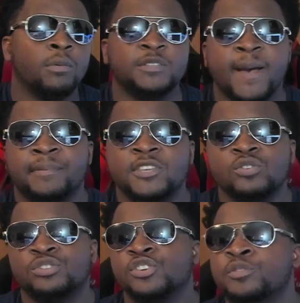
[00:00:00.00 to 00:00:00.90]
What's poppin'
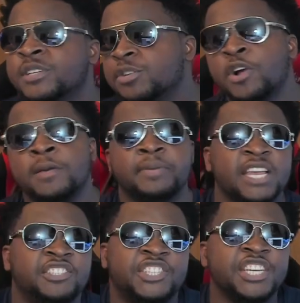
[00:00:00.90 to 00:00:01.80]
YouTube? It's your boy
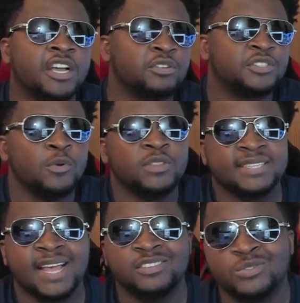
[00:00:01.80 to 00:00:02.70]
Based Chiko, smooth as
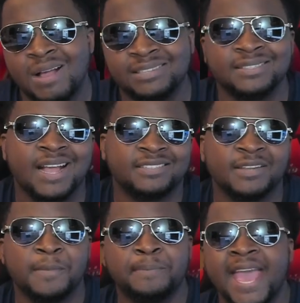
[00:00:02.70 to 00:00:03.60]
ice, twice nice,
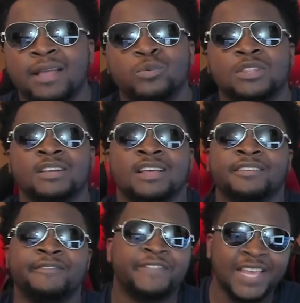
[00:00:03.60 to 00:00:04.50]
and I'm back with another
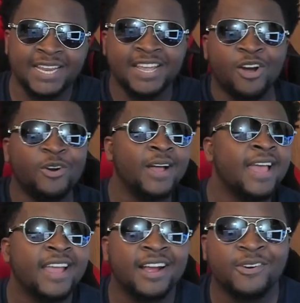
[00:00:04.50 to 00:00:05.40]
video.
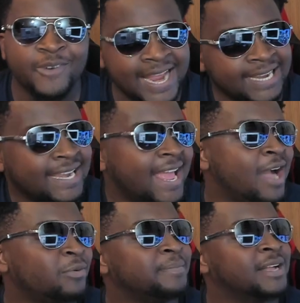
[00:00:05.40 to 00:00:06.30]
And right
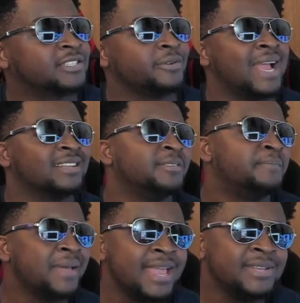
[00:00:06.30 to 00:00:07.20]
now, we about to react to
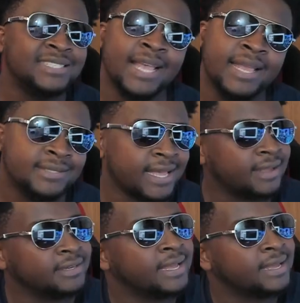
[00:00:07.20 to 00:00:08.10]

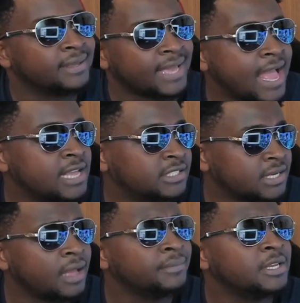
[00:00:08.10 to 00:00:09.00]
BabySantana and KA
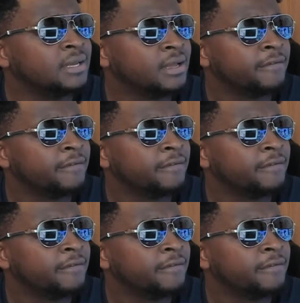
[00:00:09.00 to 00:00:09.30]
HDAMI